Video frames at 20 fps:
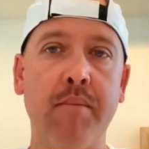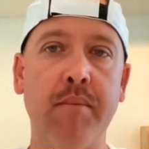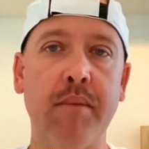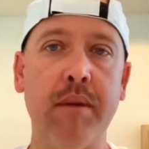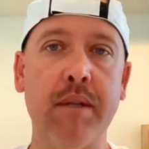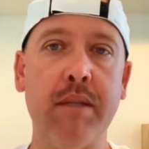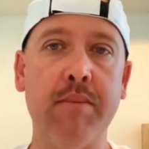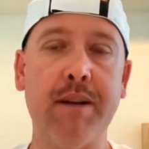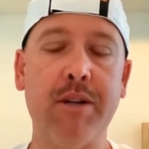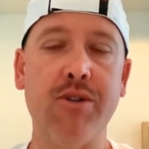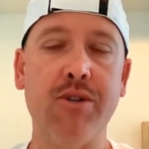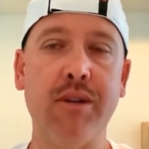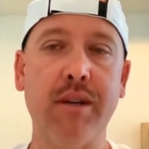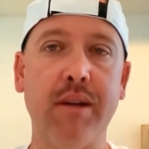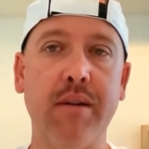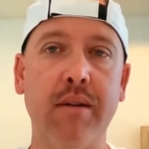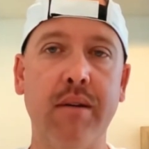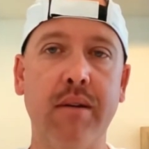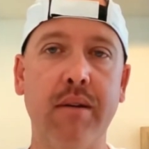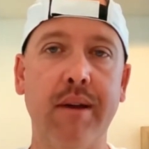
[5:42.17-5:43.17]

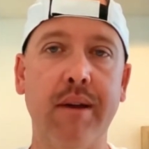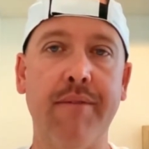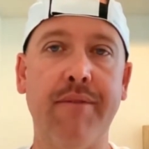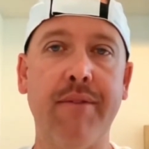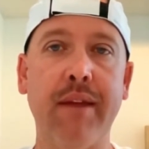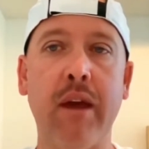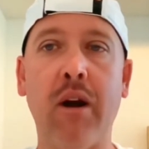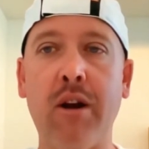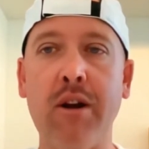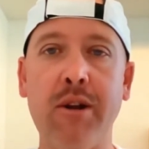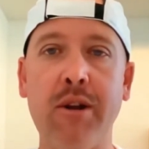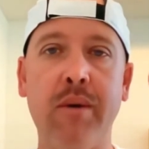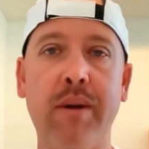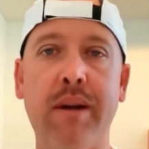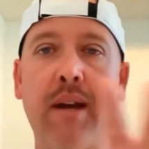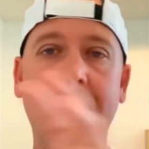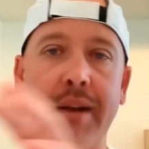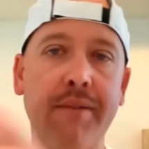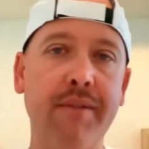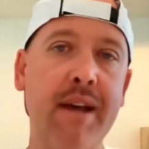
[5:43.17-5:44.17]
especially if they are doing
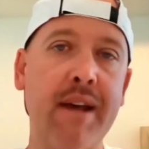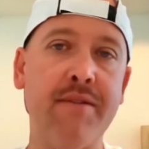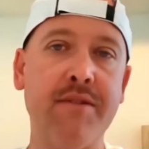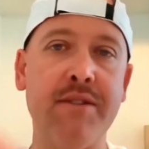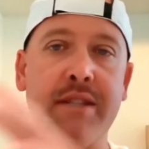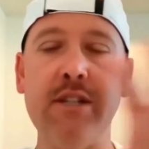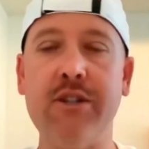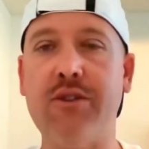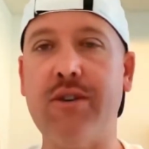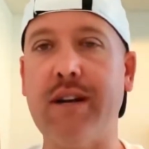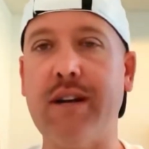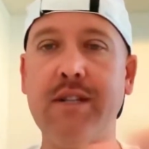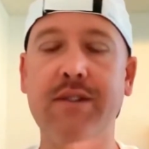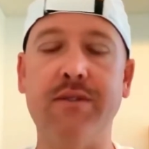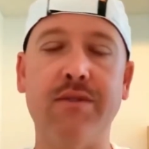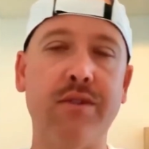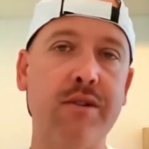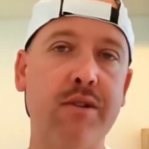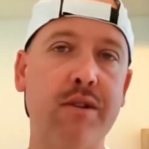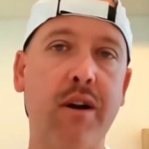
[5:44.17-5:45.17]
kind of FC
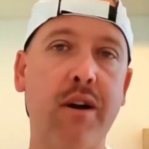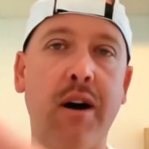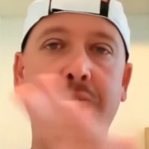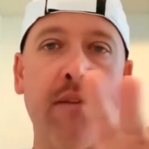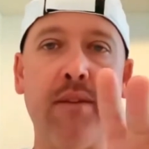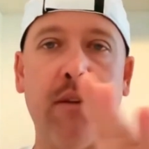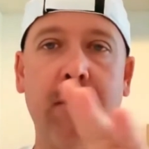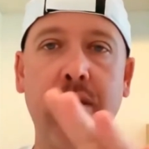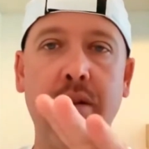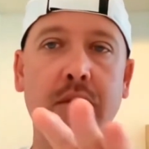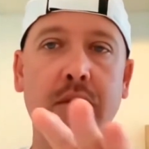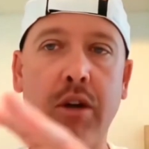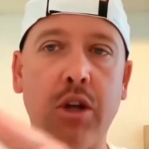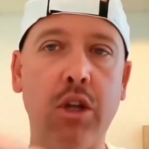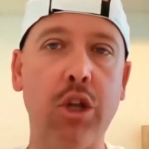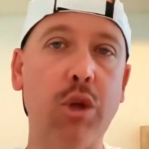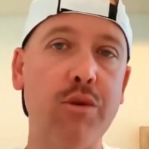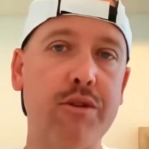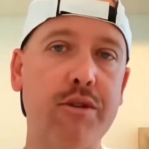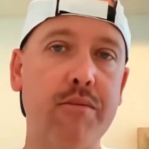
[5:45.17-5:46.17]
transfers on
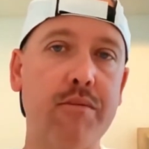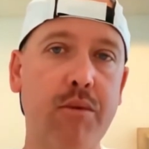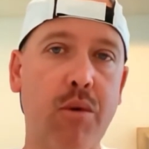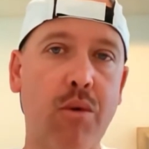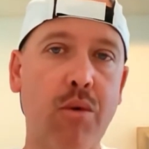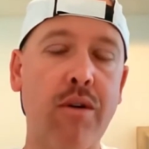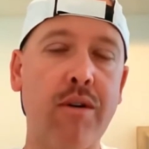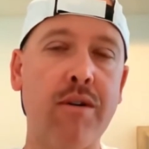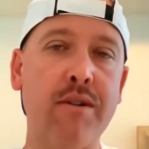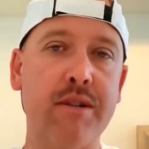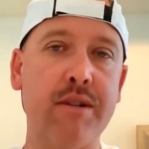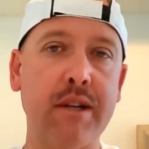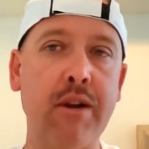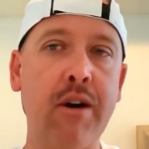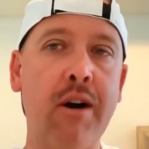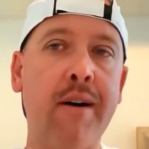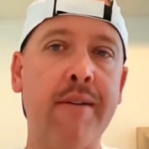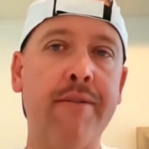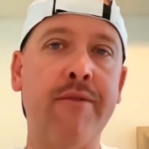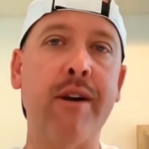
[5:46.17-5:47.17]
close to borders and
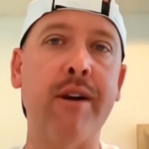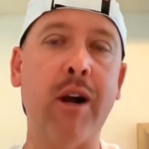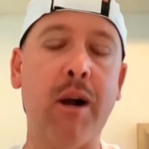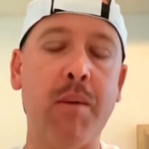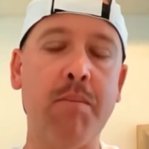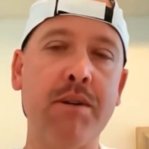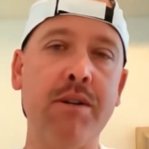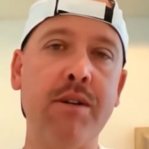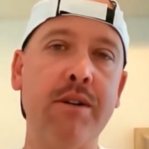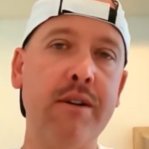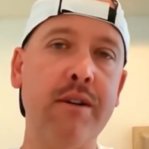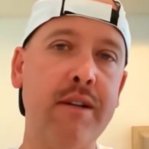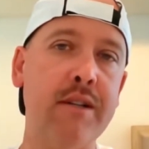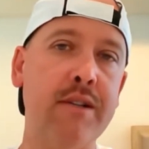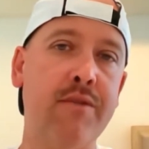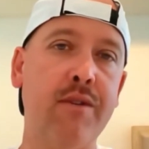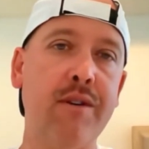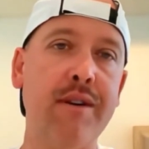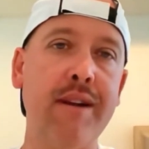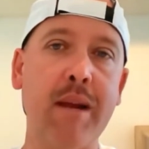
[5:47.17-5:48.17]
offering opportunities
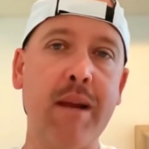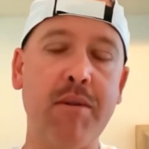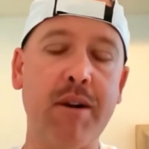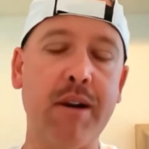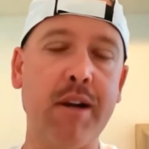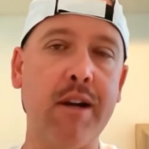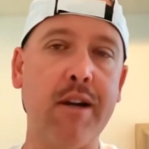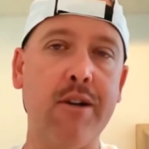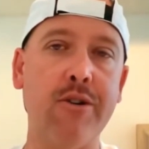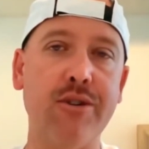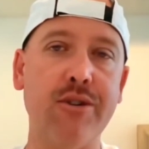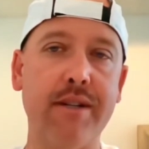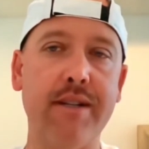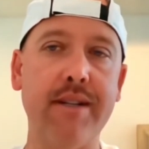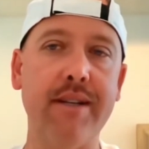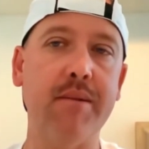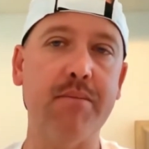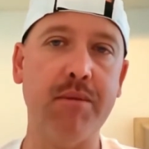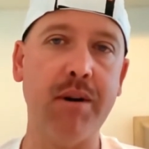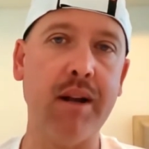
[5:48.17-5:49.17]
for neighboring countries
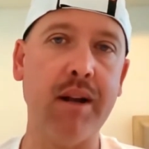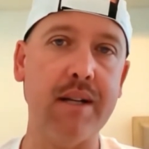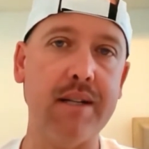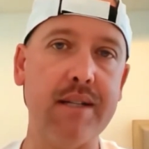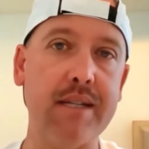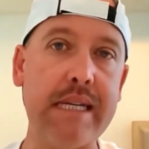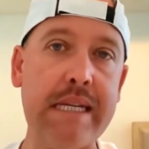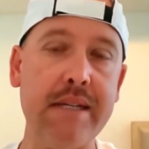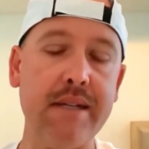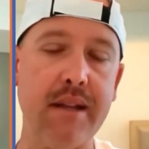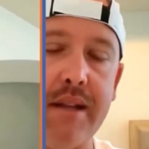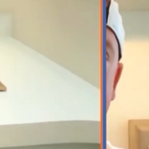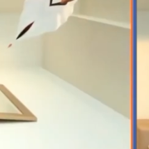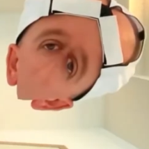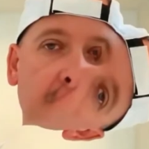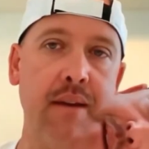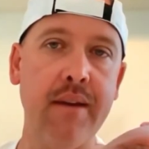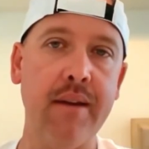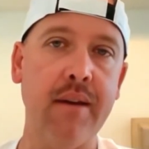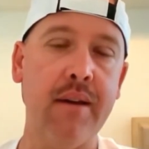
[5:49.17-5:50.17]
to get products
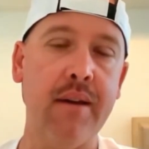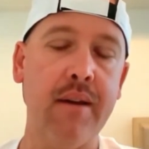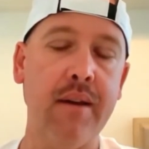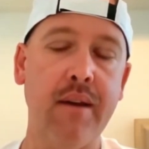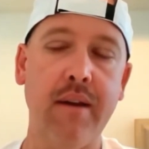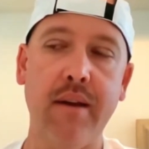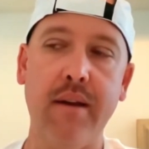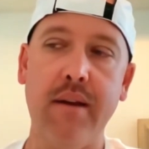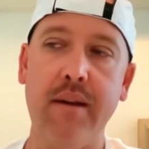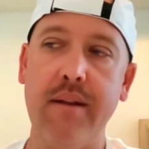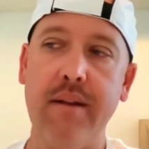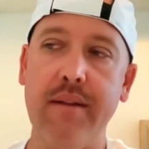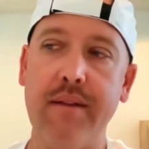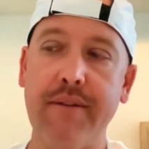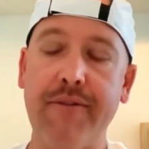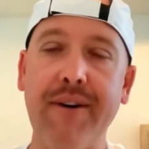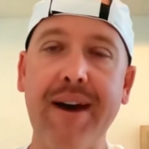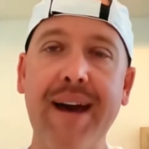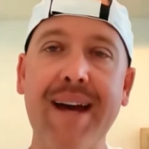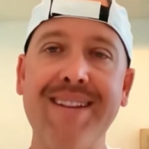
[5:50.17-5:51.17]
easily. The
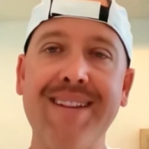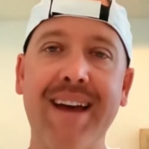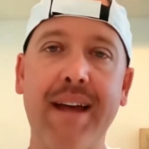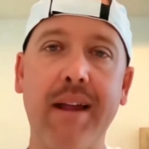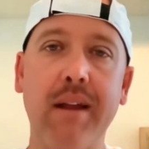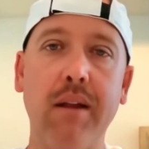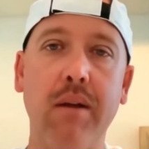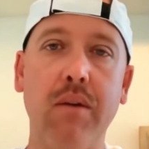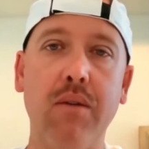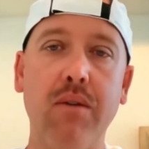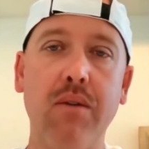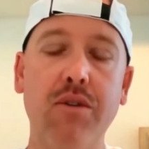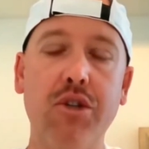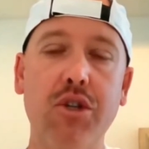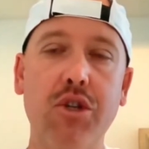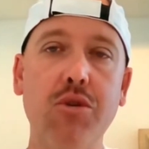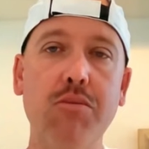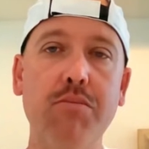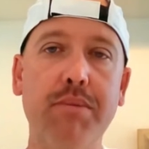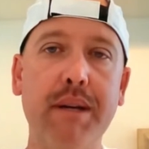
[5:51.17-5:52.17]
fact that
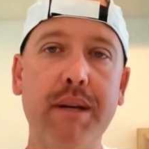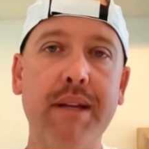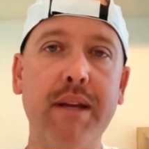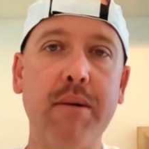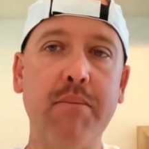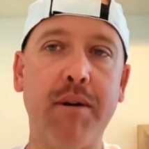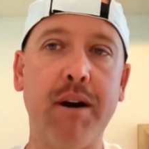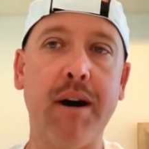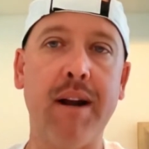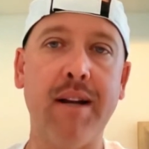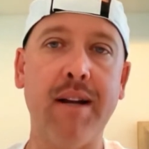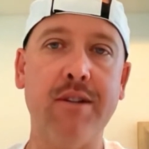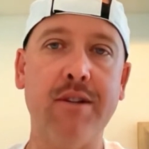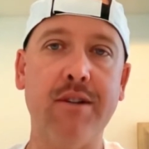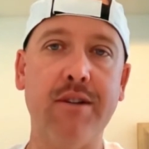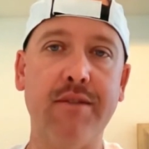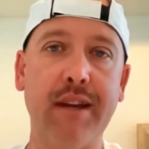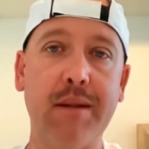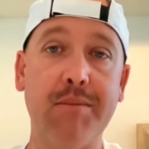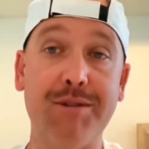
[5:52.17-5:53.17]
2 billion products are
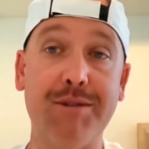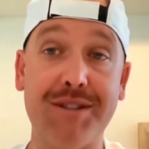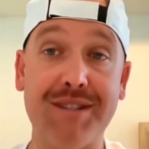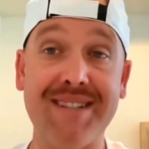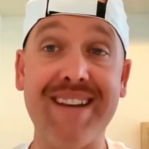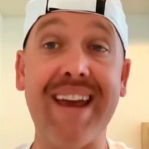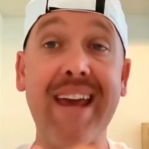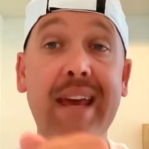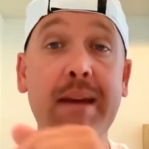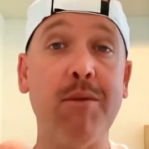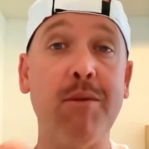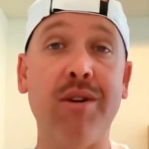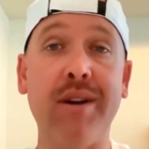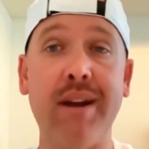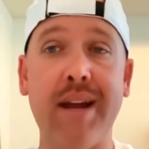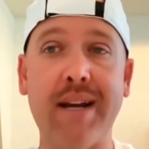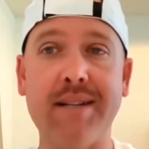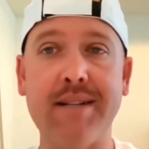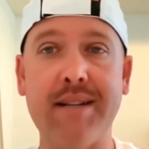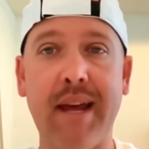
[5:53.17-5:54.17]
available same or
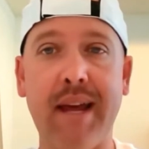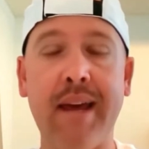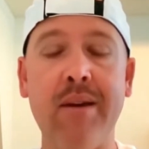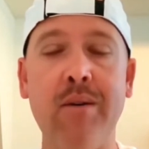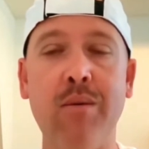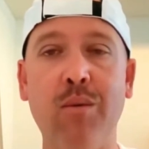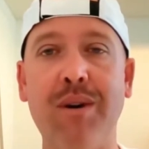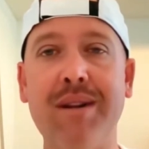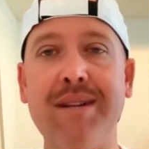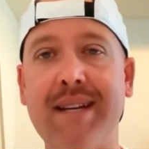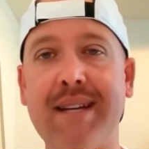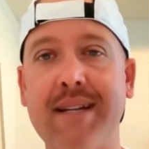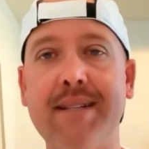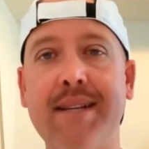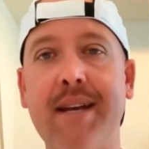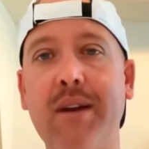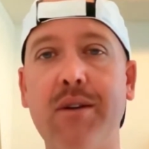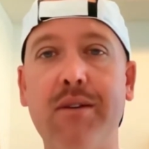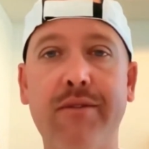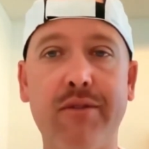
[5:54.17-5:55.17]
next day, what does that
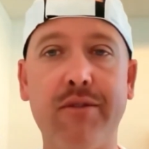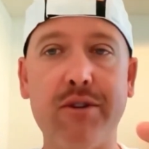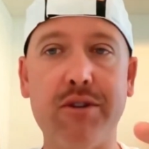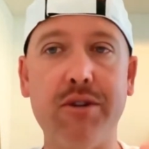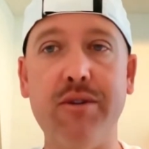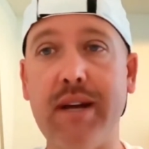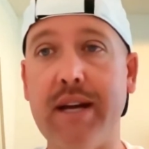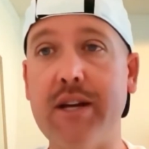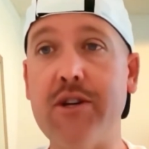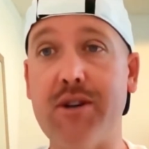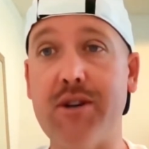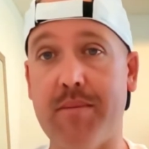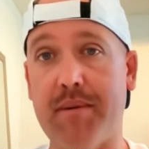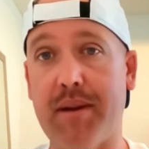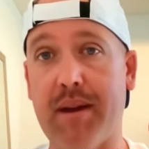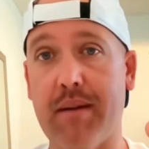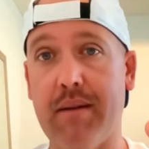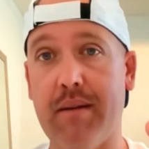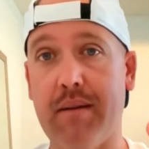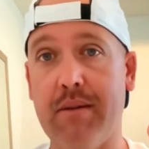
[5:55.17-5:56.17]
tell you for 2-day shipping?
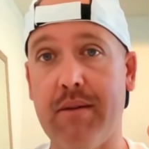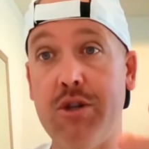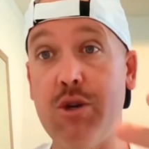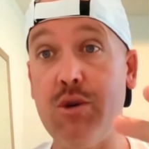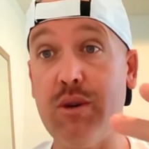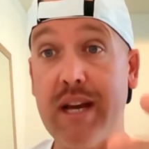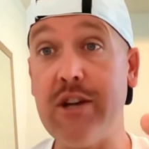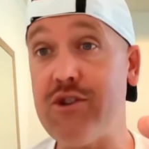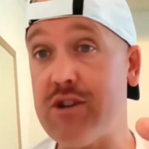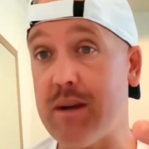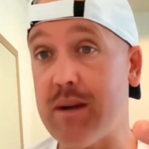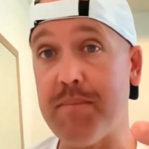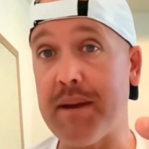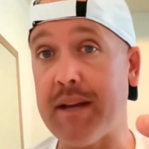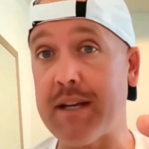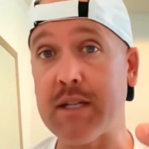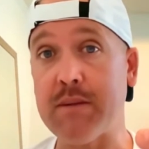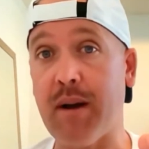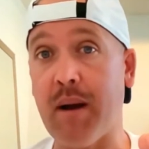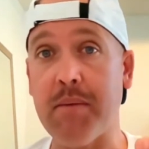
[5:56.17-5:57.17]
2-day shipping
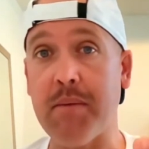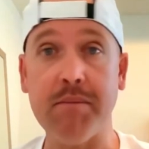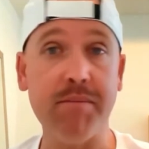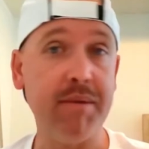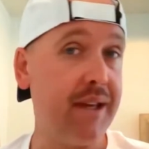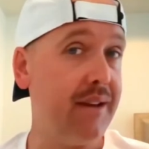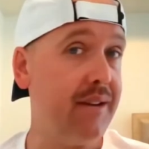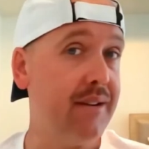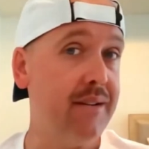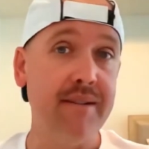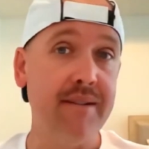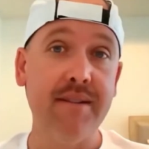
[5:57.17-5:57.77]
is probably